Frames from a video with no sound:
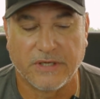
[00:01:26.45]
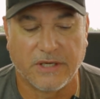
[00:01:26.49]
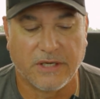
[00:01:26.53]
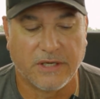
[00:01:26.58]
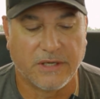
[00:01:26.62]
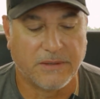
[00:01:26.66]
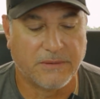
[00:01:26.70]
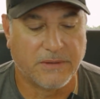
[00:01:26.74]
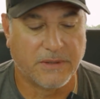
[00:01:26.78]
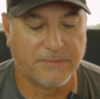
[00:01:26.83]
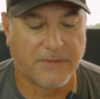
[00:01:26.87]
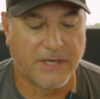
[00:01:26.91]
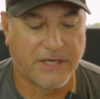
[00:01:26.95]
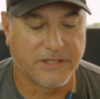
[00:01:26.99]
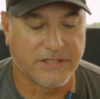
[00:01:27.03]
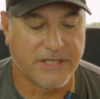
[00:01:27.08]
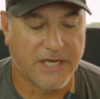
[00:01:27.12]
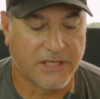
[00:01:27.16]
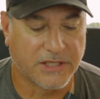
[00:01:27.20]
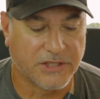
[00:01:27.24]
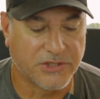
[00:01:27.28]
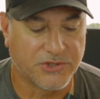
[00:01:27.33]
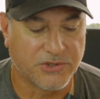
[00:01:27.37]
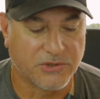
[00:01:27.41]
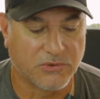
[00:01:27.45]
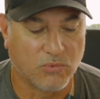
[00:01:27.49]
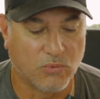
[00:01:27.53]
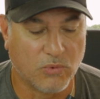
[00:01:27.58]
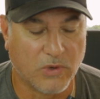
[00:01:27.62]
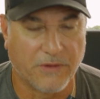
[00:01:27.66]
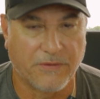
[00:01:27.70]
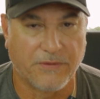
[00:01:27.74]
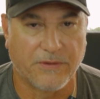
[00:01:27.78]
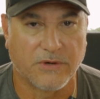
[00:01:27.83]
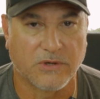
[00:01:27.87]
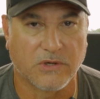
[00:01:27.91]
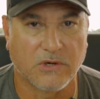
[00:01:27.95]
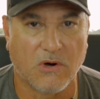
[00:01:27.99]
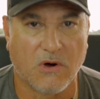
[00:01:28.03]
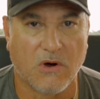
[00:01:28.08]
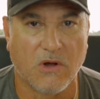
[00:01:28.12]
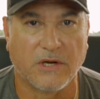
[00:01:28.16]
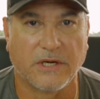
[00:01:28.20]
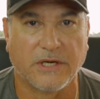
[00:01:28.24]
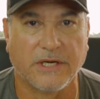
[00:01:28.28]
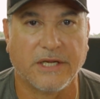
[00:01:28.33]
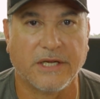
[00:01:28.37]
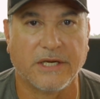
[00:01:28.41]
I'm not exactly sure what they're
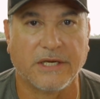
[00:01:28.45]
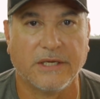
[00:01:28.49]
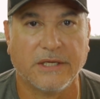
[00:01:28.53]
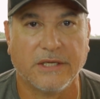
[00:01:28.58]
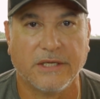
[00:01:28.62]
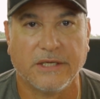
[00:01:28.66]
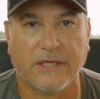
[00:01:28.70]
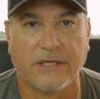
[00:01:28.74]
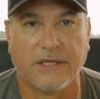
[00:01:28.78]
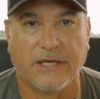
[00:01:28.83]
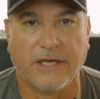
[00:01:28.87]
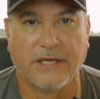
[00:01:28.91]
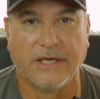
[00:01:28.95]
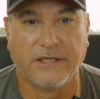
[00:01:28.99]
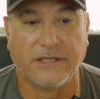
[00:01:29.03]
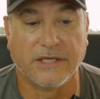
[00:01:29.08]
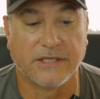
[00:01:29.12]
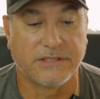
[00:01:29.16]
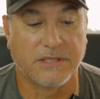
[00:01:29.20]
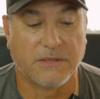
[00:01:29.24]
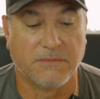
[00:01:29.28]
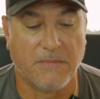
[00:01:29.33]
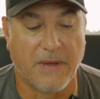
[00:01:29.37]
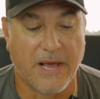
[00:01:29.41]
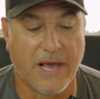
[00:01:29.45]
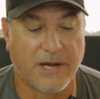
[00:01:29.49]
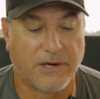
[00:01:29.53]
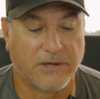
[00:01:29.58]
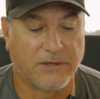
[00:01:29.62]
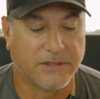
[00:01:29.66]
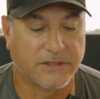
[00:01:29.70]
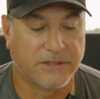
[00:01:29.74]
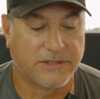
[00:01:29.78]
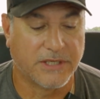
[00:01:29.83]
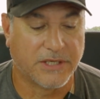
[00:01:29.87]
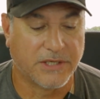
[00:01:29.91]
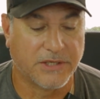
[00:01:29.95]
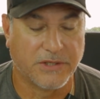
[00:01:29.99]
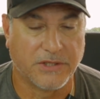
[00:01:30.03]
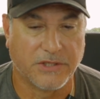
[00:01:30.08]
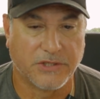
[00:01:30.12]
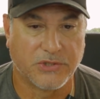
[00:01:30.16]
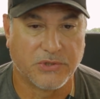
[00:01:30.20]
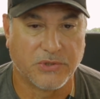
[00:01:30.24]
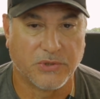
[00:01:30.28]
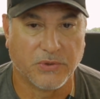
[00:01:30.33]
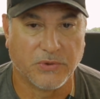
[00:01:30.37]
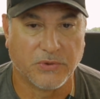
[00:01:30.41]
calling it, and it doesn't matter, to tell you
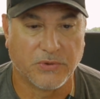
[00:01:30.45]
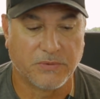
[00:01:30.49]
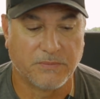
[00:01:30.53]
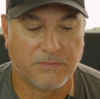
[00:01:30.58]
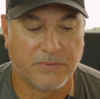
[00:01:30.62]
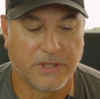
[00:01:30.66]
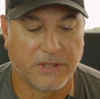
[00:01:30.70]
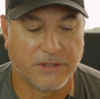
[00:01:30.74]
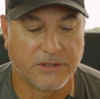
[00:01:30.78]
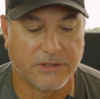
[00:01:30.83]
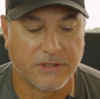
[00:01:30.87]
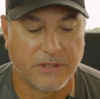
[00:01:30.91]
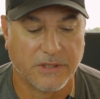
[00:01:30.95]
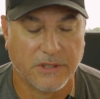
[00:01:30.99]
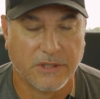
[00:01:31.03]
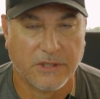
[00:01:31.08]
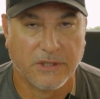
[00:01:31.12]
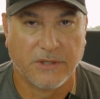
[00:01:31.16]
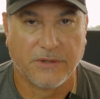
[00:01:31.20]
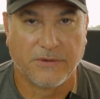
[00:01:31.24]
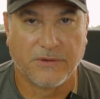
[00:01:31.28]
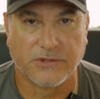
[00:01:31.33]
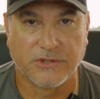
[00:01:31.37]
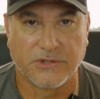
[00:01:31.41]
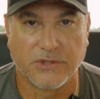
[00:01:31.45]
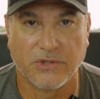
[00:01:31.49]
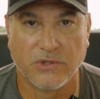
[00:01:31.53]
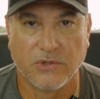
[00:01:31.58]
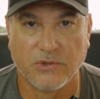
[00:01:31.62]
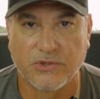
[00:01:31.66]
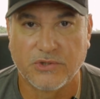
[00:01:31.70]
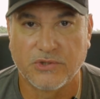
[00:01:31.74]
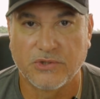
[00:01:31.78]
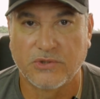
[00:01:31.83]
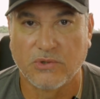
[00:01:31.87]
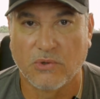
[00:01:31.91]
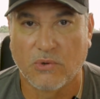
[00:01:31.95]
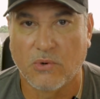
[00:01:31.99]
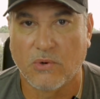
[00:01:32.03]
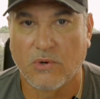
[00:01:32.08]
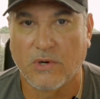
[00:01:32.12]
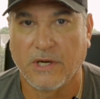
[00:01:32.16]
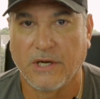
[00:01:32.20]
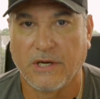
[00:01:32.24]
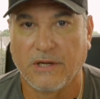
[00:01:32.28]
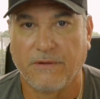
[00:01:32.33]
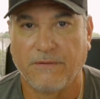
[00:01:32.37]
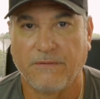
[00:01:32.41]
the truth, but there's a new
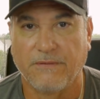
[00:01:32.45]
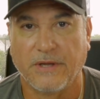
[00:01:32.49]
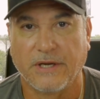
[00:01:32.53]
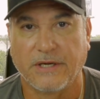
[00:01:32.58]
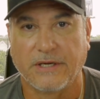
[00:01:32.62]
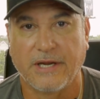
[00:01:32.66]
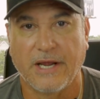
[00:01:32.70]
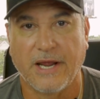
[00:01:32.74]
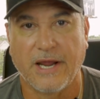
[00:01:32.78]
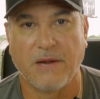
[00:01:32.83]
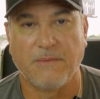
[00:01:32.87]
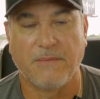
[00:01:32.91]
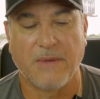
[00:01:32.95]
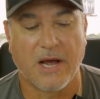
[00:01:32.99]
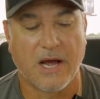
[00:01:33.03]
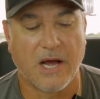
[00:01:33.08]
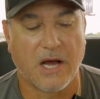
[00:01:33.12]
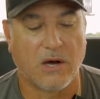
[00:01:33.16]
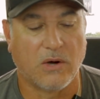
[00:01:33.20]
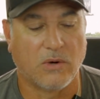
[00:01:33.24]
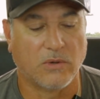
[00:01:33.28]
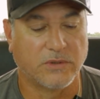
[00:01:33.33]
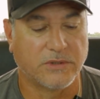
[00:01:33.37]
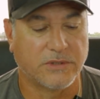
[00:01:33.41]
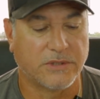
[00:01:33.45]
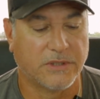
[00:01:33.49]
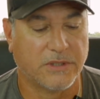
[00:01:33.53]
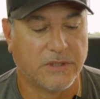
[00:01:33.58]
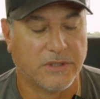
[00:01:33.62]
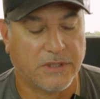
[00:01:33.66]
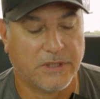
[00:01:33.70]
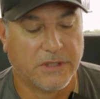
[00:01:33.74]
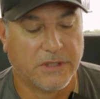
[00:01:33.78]
story that came out